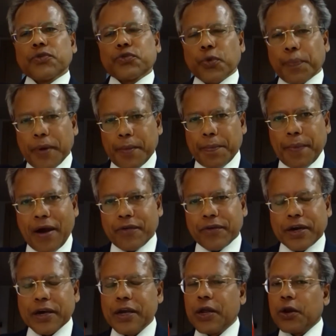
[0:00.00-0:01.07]

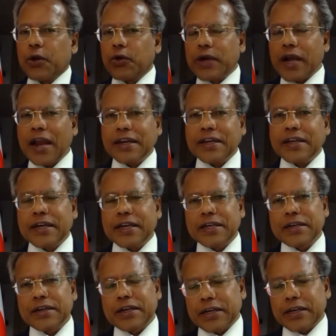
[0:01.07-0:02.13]
superpower. Look at uh,
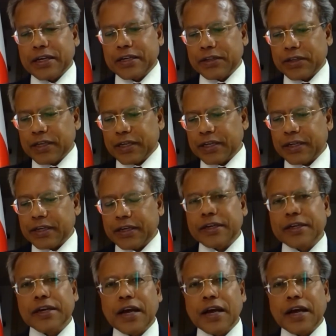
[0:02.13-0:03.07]
uh,